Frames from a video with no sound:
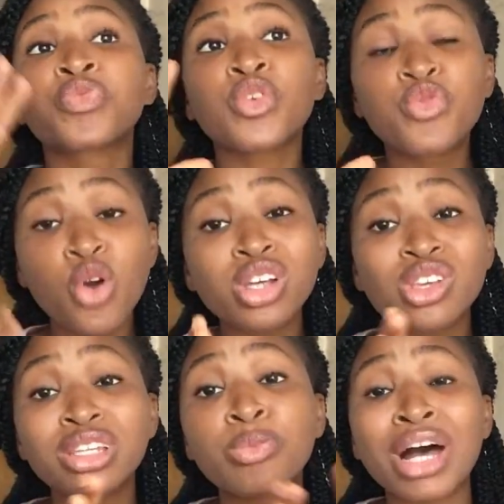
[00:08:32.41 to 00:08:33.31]
Focus
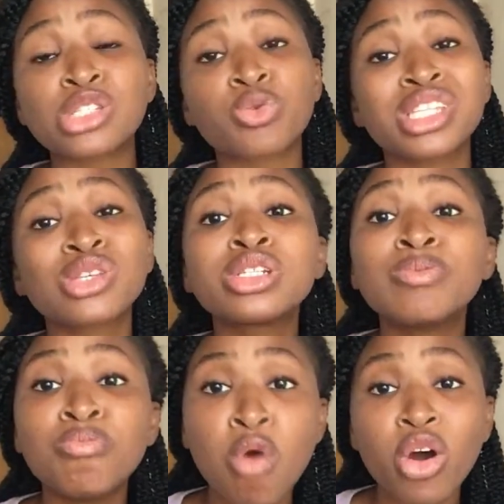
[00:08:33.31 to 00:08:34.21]
on the past questions
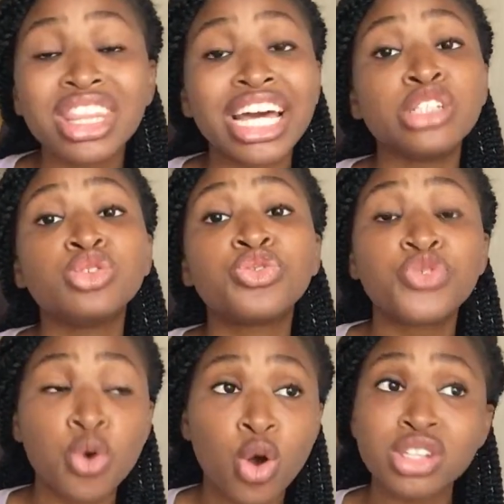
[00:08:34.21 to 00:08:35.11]
more than you
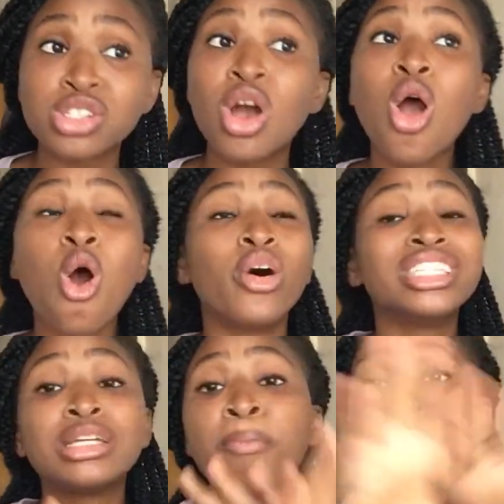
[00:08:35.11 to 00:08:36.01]
focus on
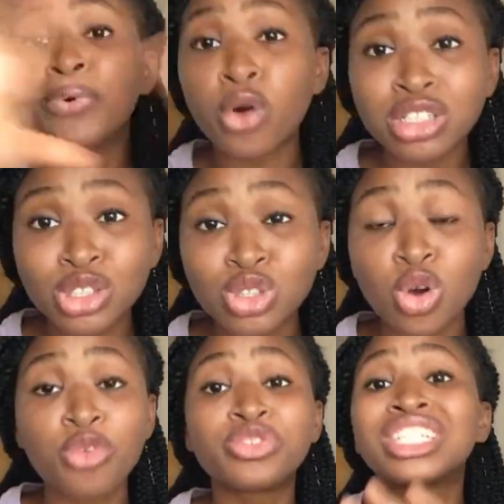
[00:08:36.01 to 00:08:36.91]
the broad
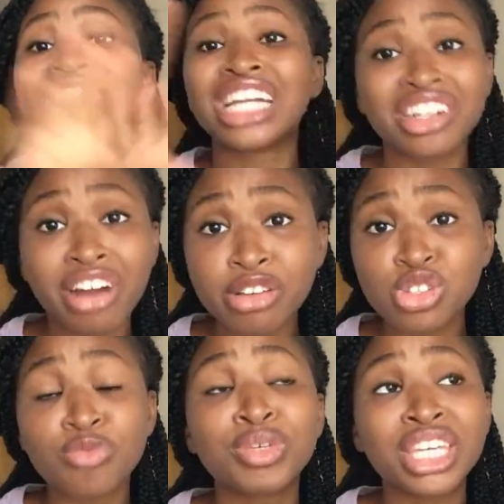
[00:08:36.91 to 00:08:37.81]
stuff, the general
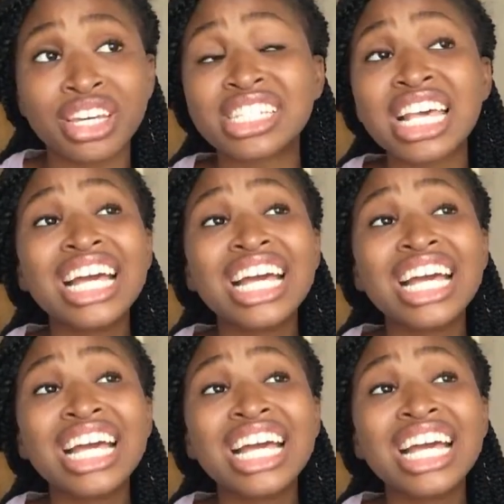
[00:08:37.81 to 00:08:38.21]
stuff, because